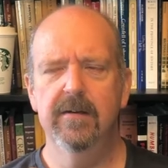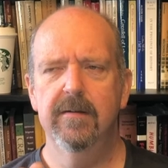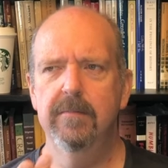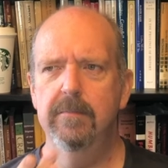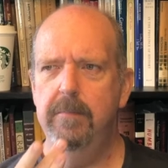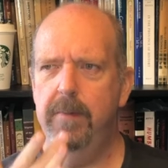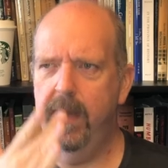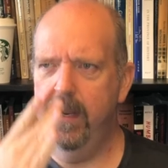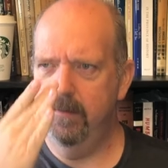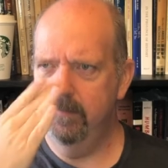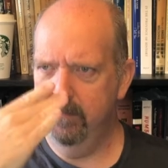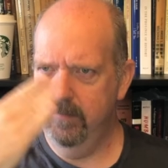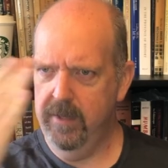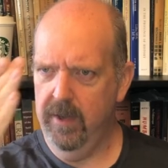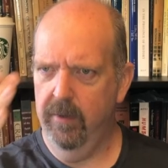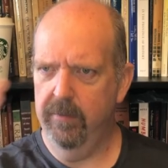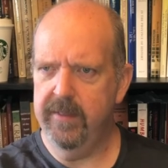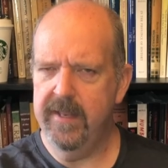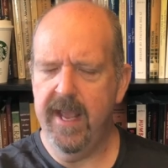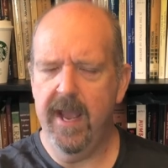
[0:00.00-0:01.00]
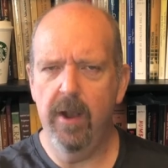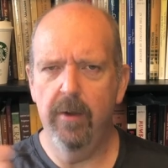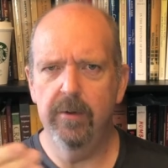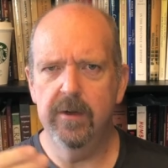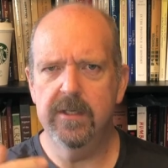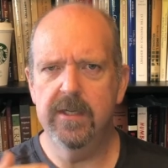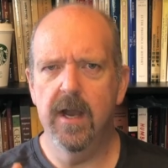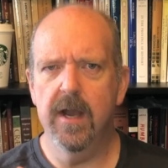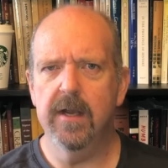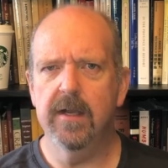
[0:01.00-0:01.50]
But you know, now we're
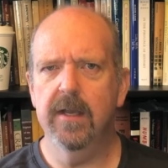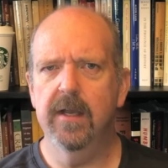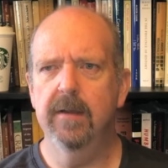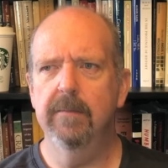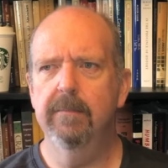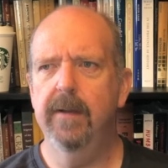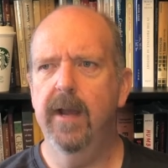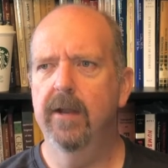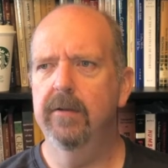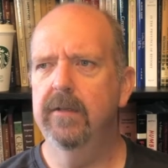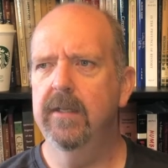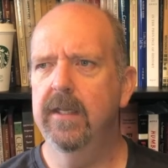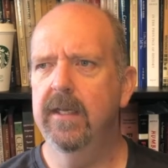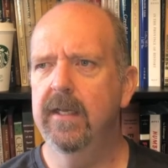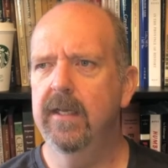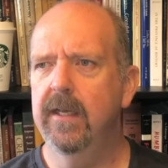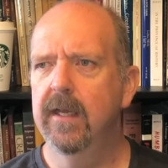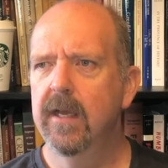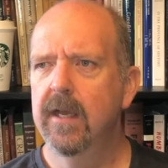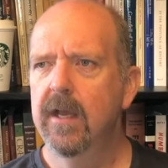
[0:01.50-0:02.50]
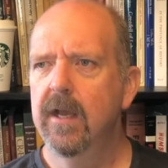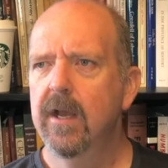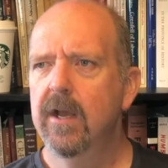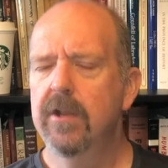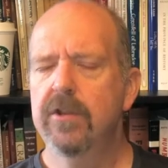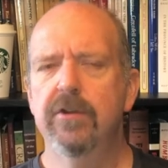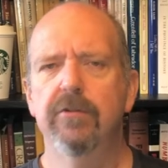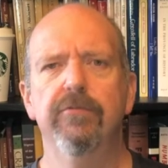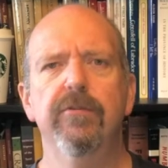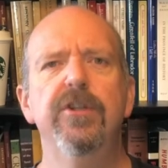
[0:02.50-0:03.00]
talking about the
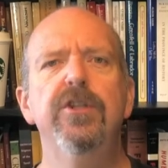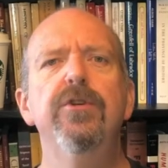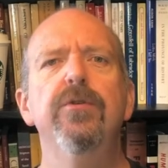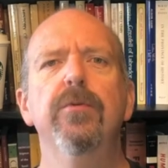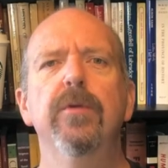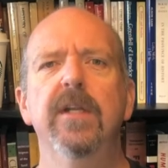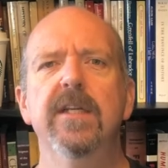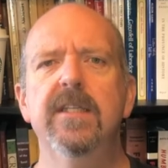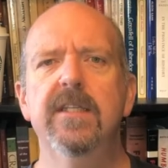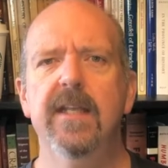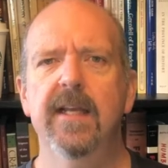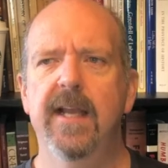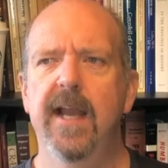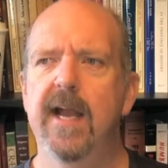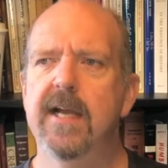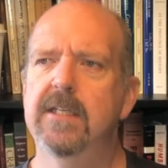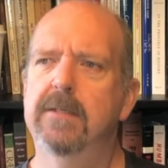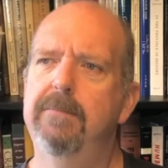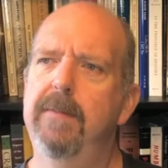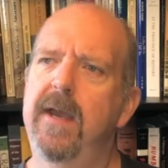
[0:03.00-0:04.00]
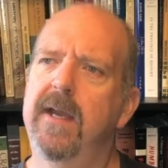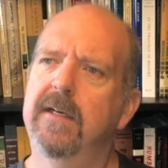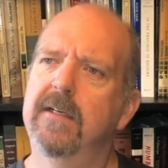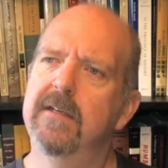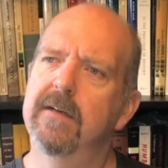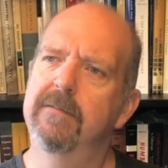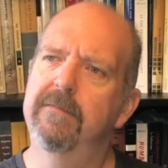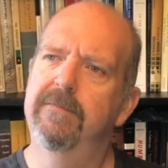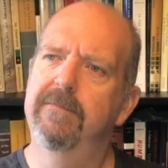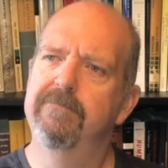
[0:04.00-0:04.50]
the ritualistic aspect
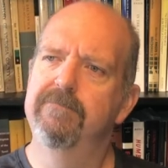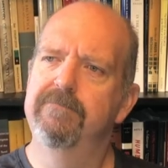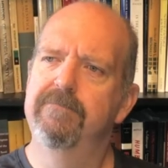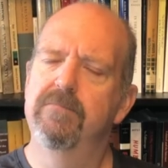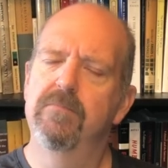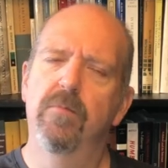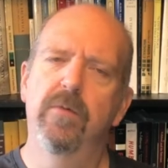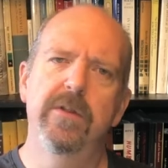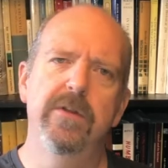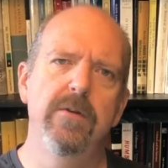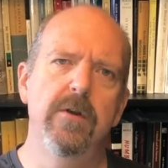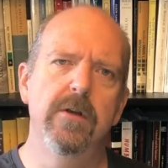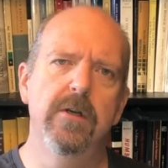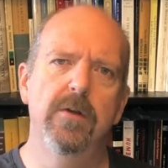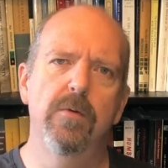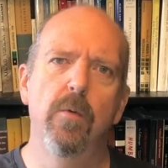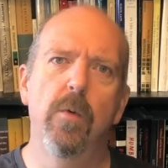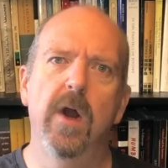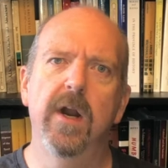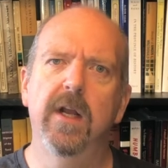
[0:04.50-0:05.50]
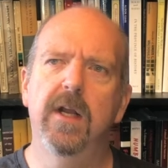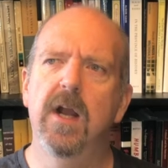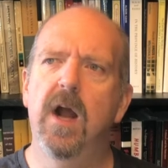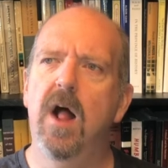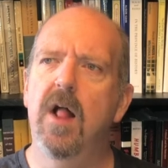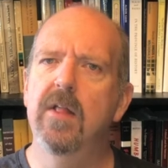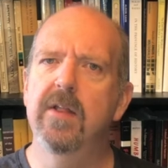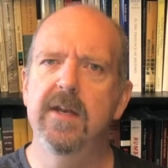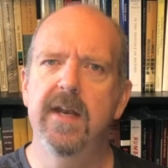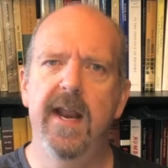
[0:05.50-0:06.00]
of whether you want to
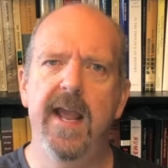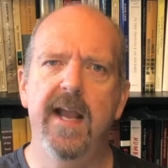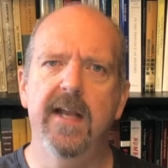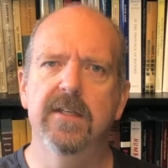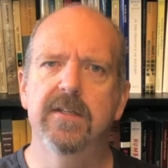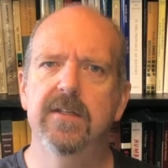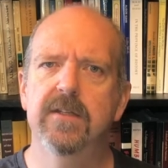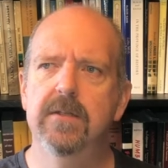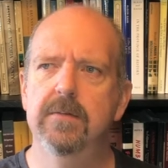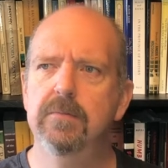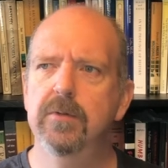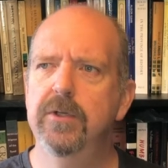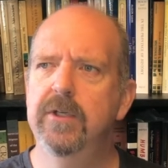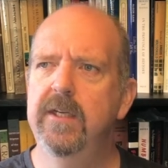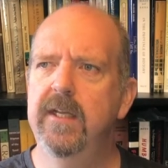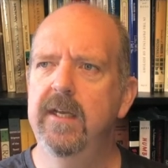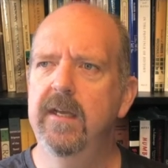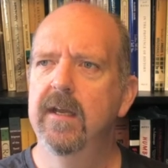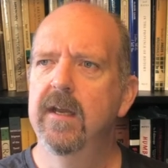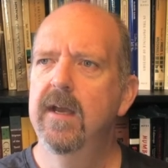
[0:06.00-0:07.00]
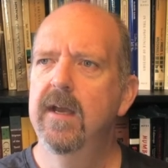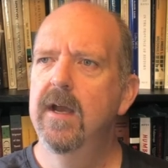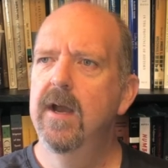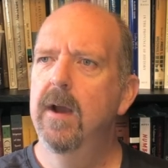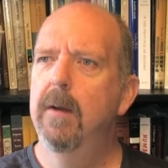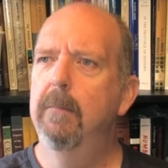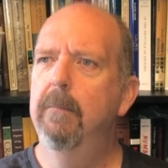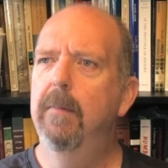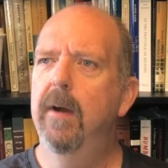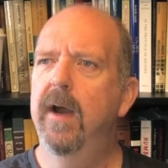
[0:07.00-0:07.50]
call it an axis mundi,
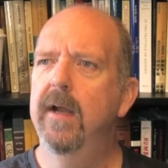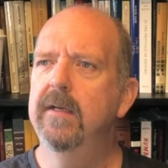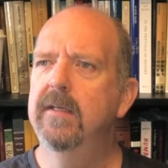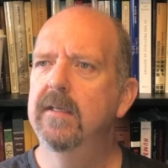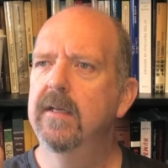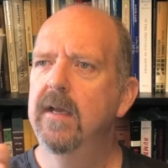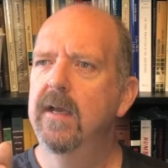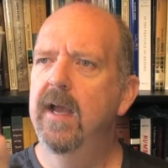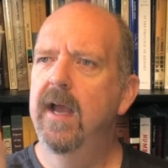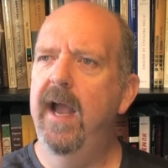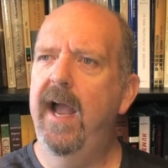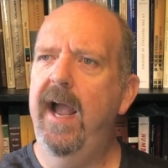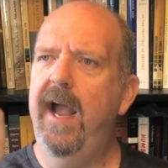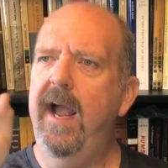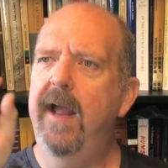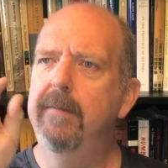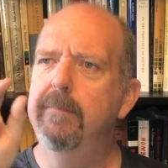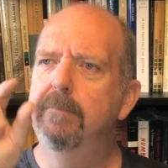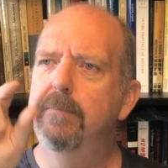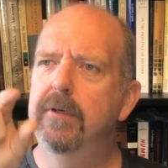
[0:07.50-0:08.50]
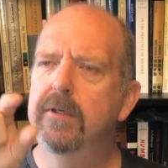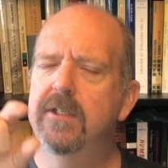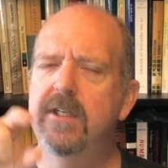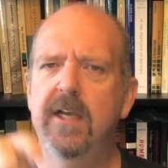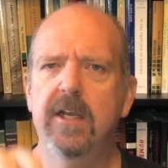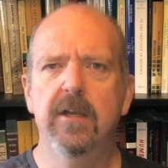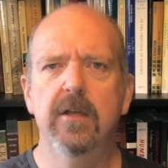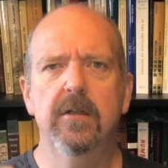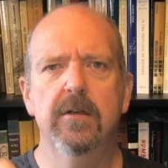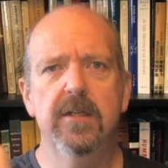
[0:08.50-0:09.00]
but at
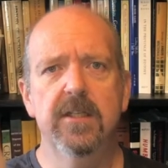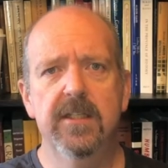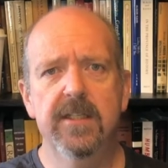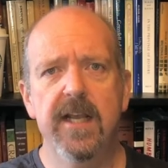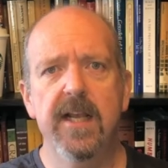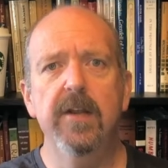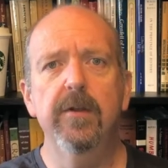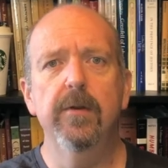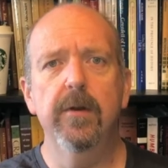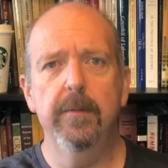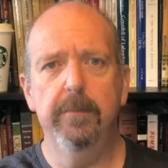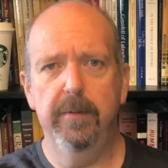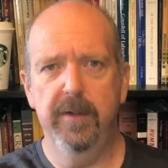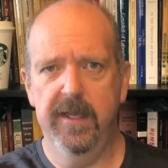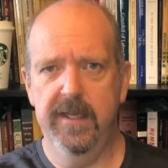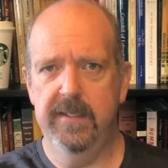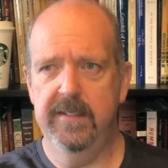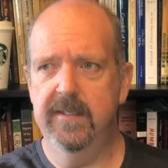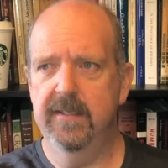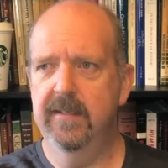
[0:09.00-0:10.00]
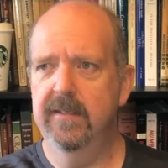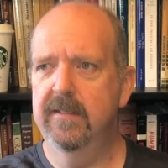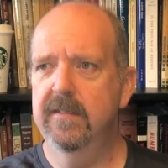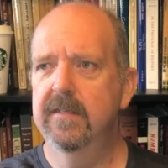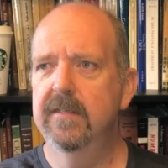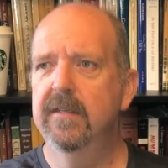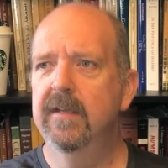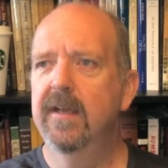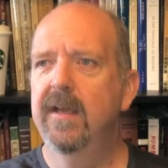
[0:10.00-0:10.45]
particular sacred places.